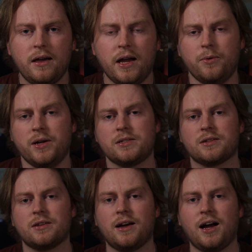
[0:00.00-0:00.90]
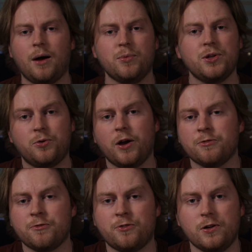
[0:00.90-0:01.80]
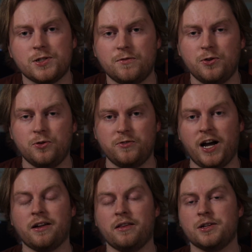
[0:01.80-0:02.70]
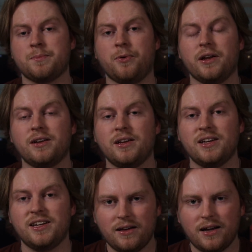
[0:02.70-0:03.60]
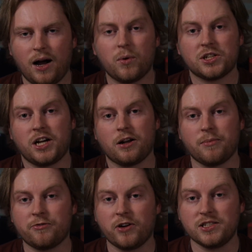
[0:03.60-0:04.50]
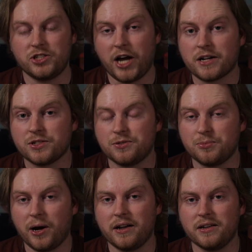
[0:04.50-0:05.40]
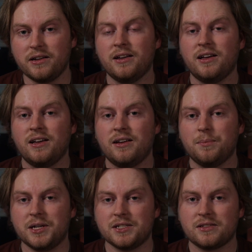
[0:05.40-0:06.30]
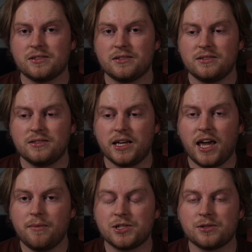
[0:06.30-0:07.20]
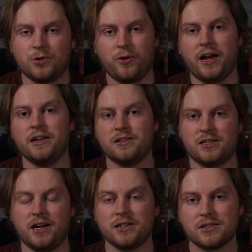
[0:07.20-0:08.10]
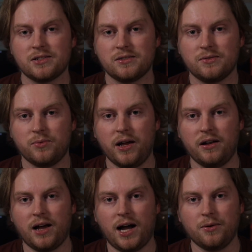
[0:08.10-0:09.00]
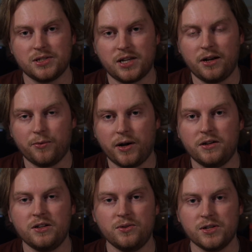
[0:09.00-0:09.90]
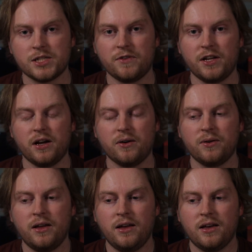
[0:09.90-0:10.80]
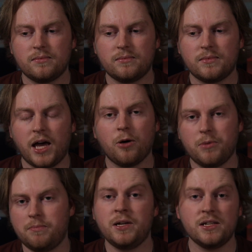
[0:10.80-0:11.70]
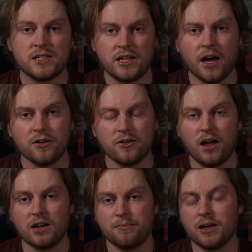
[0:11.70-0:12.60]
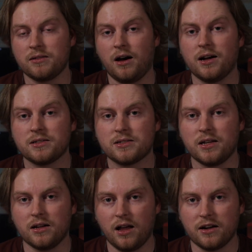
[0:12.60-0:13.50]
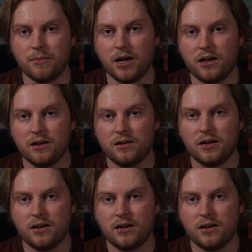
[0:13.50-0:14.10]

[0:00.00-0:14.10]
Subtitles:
Anyways, I'm really grateful for those of you who have gotten to this point. I want to shout out my friends Jackson and Brandon because they gave me some great insights when I was getting ready to do this video. They helped me piece together a lot of my thoughts and a lot of my